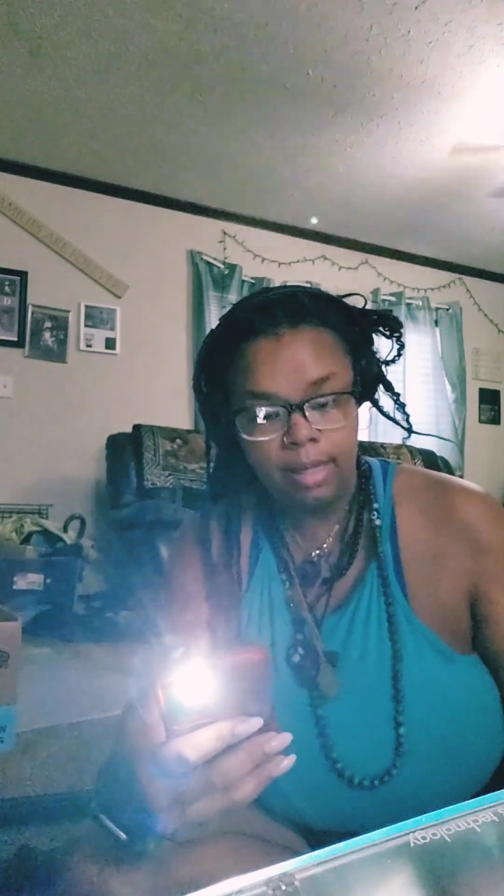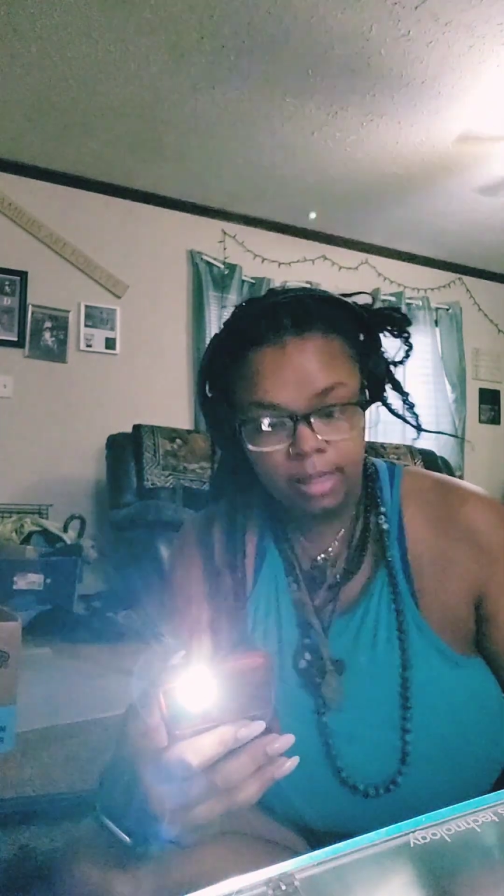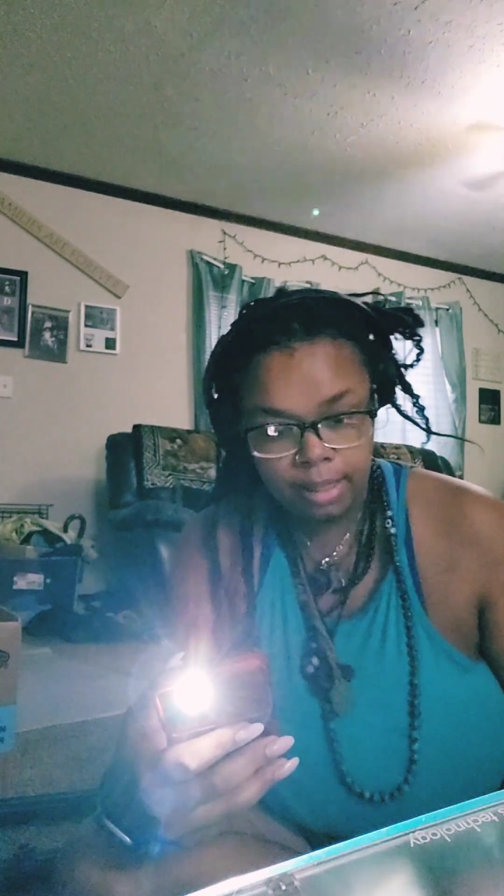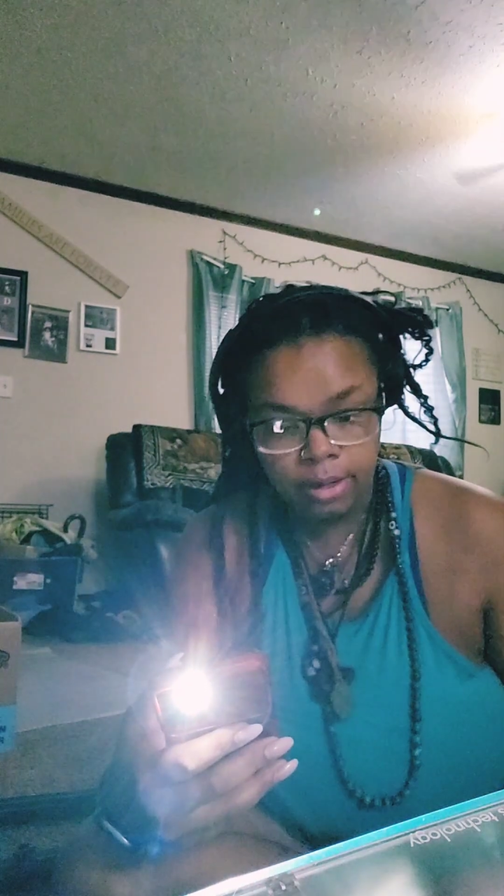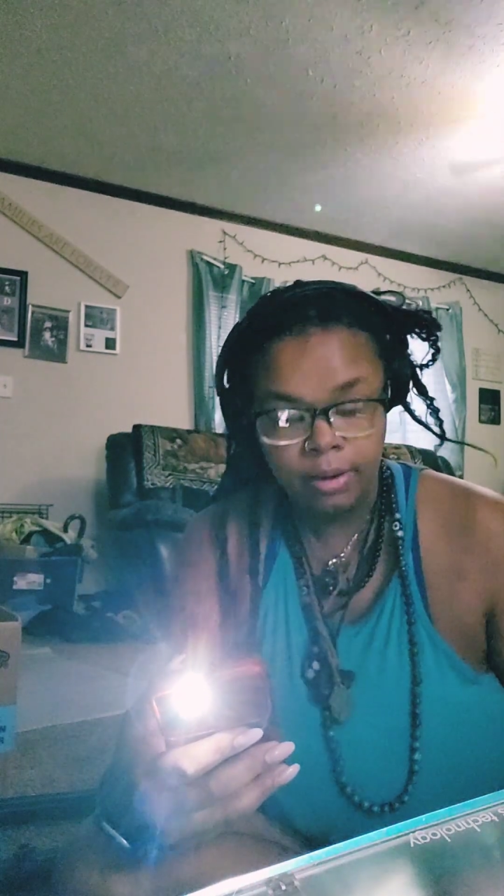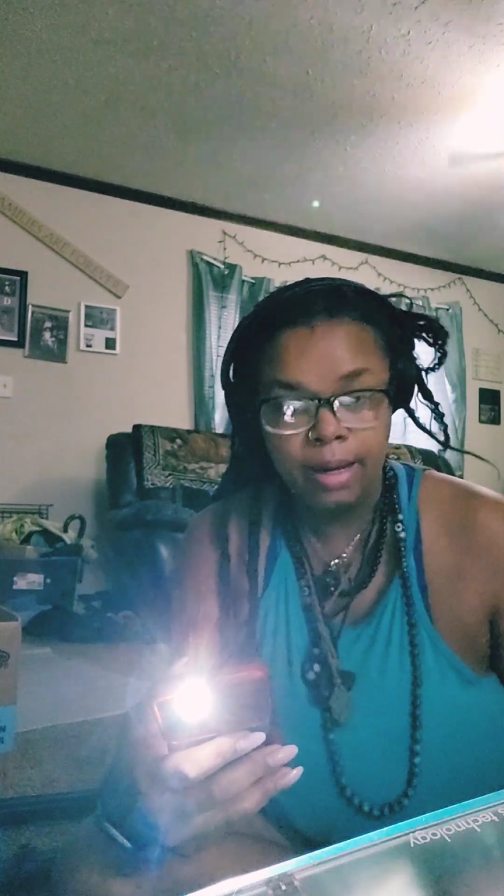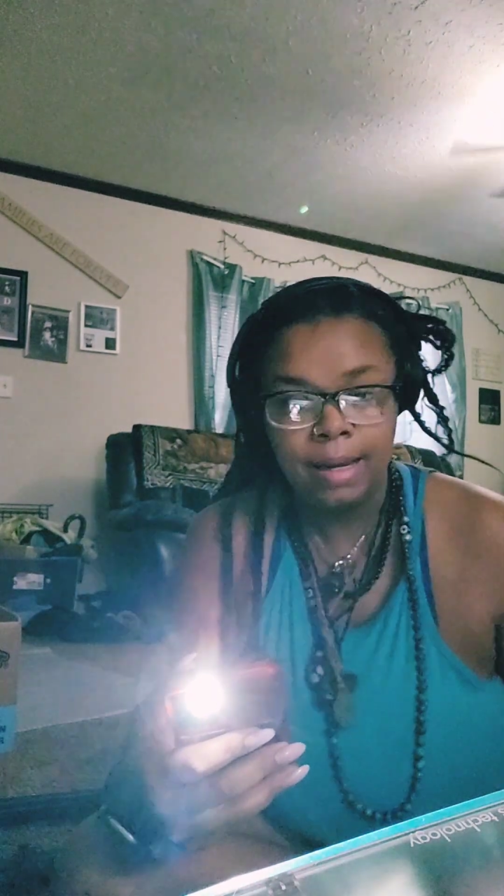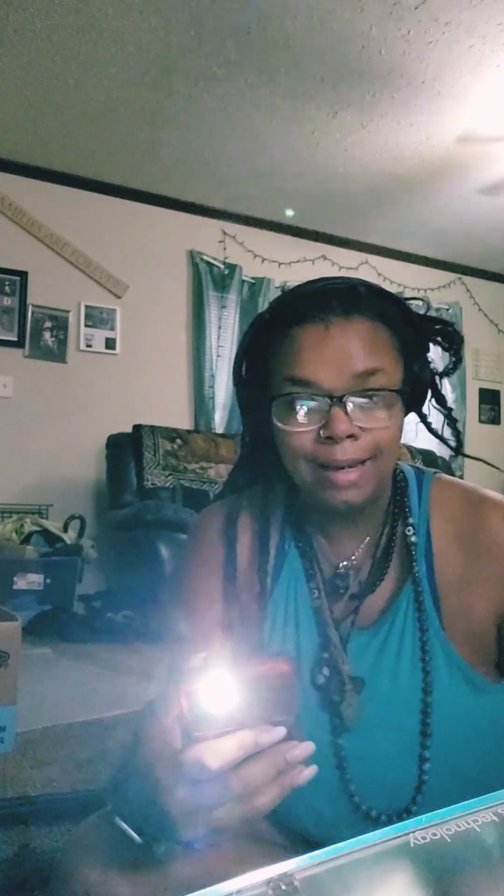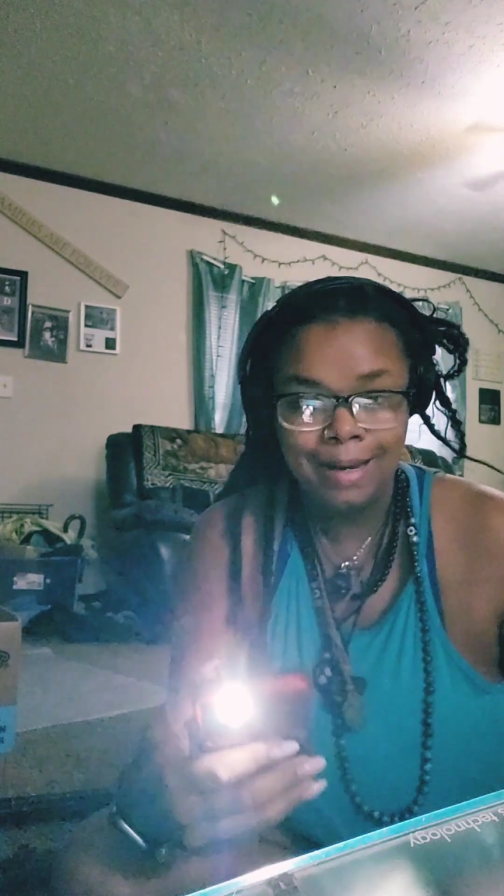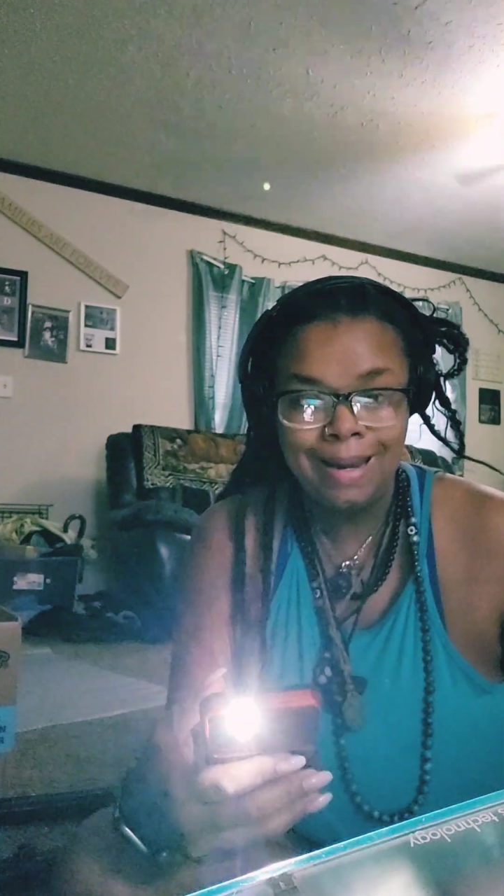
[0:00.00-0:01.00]
clear and
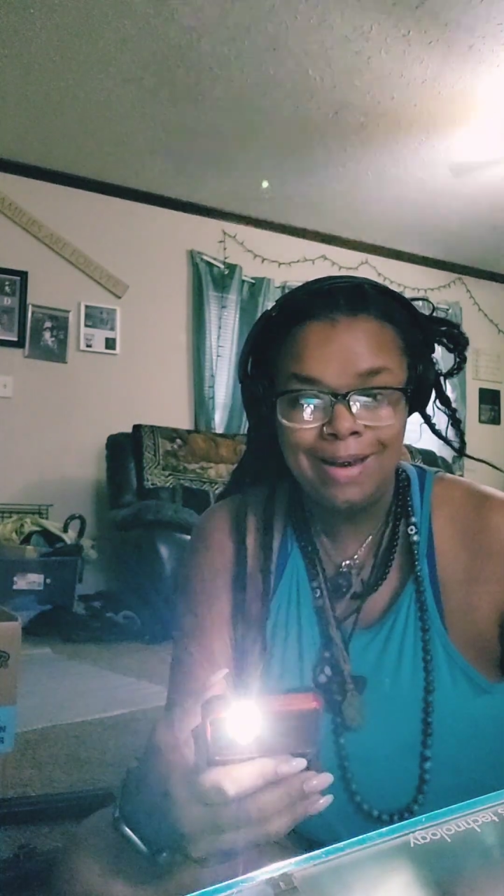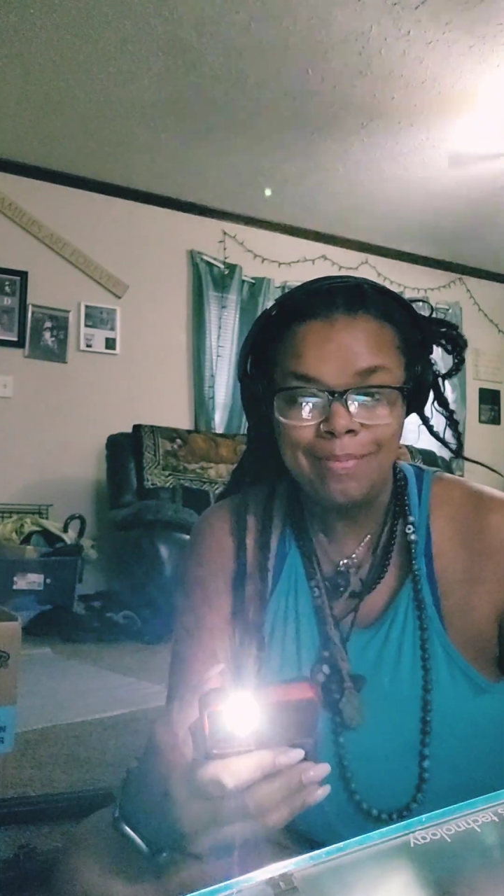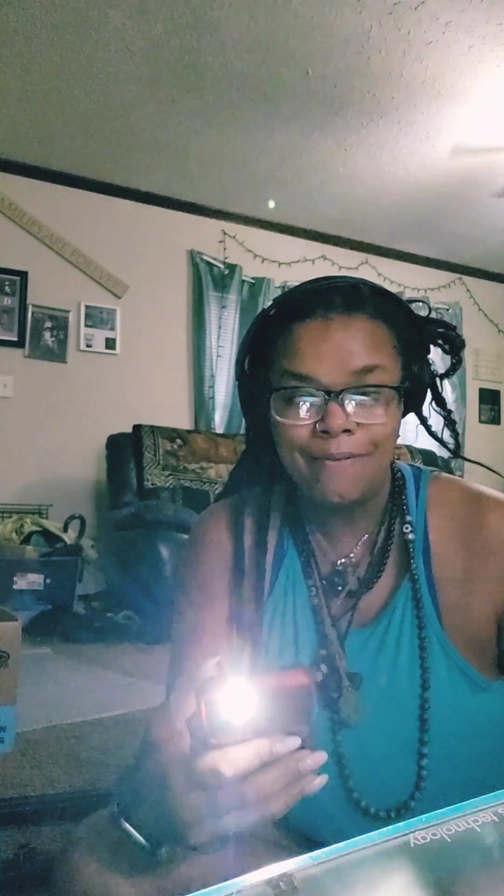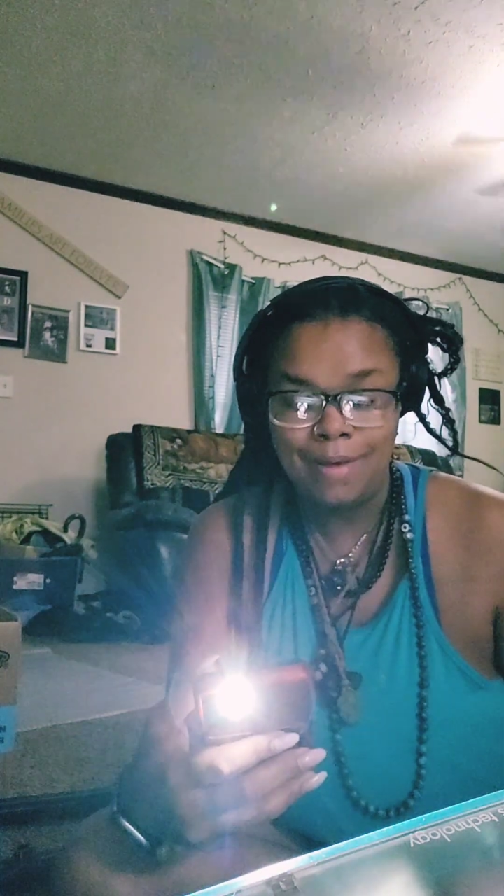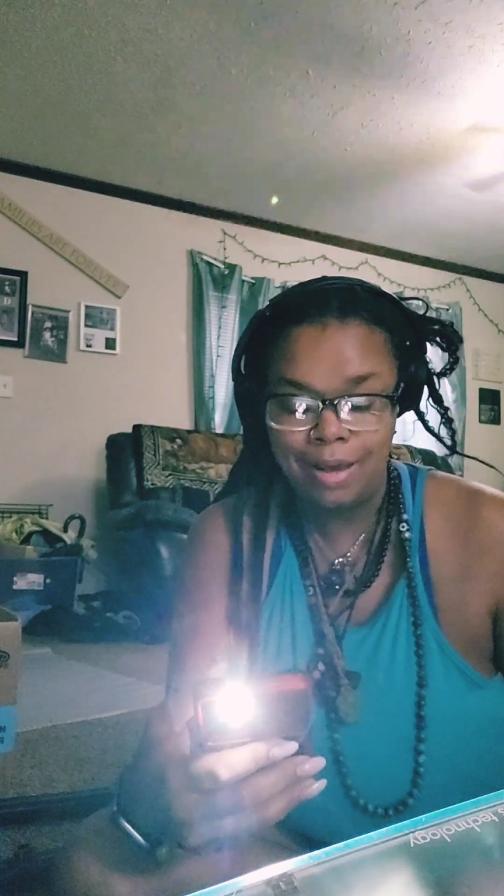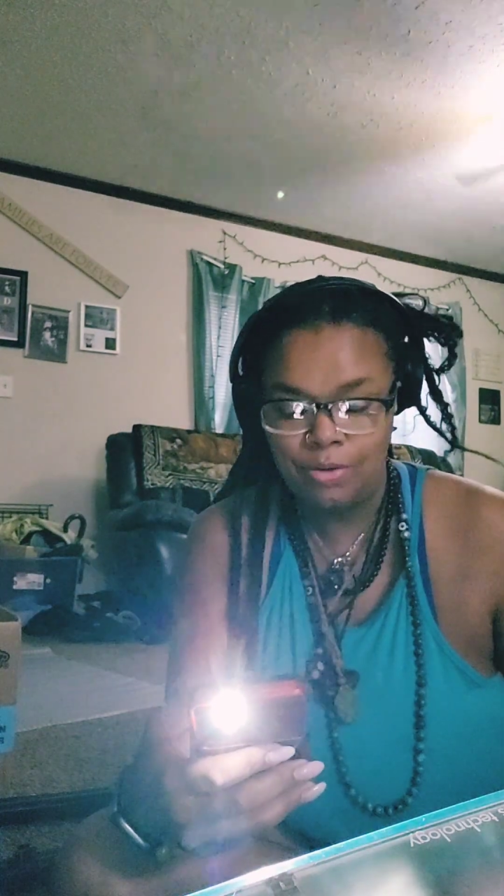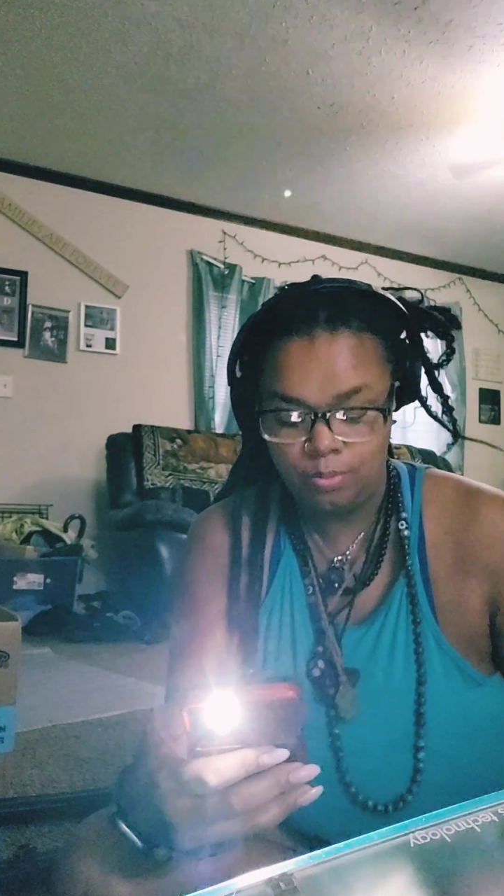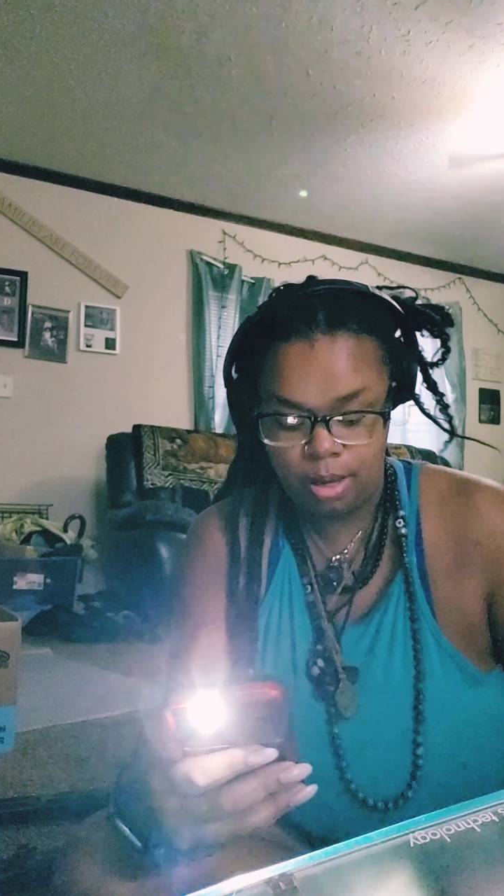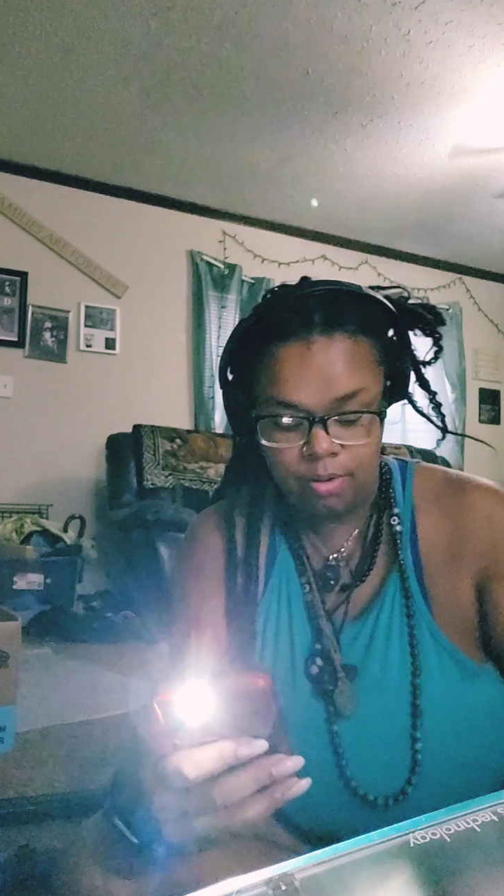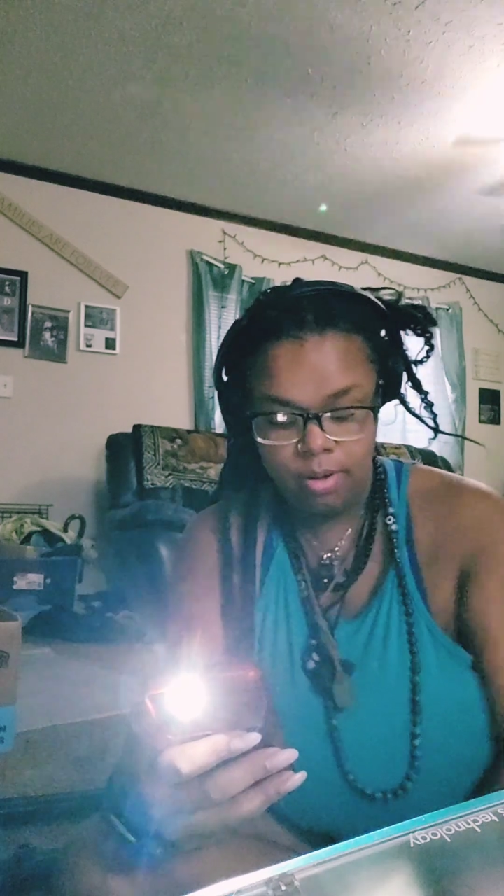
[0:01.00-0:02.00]
clean my
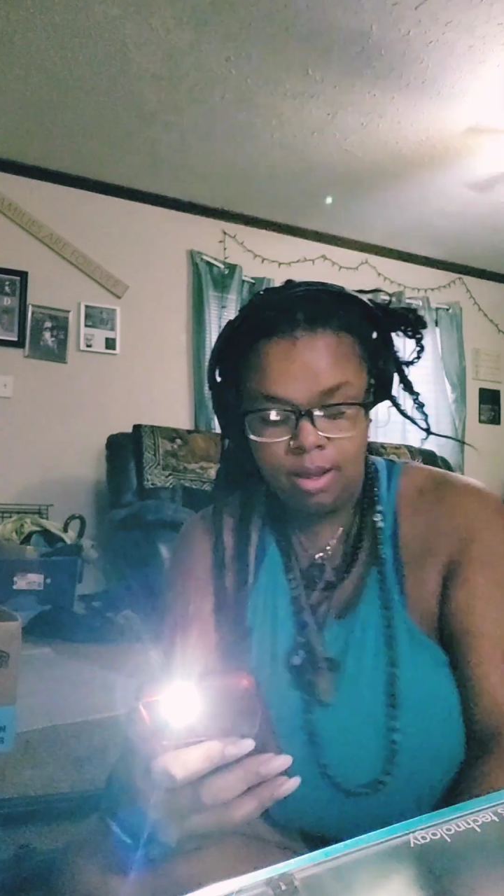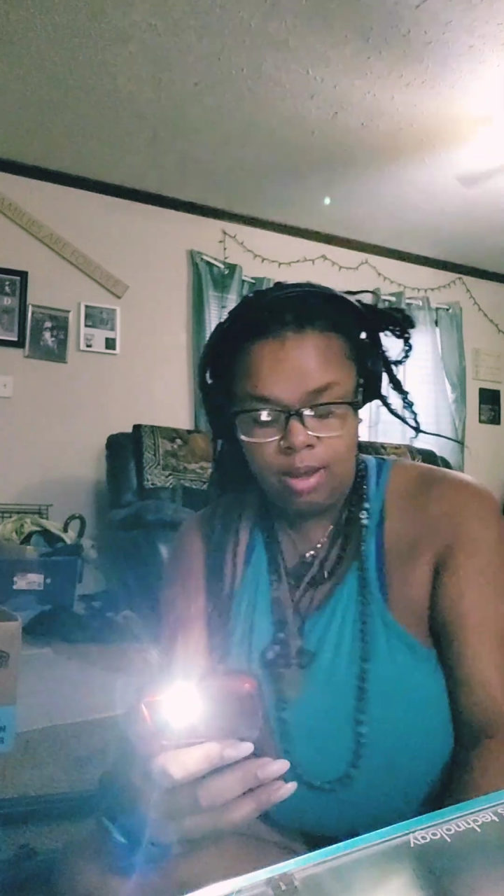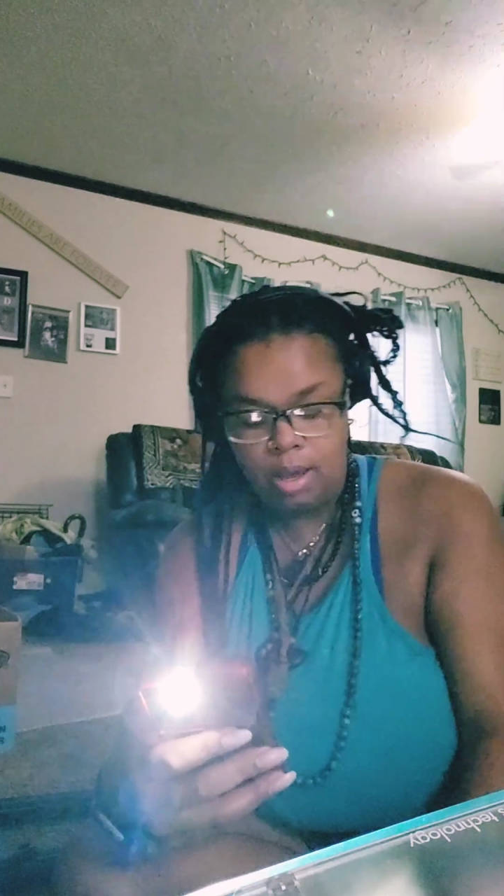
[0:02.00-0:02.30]
vacuum out.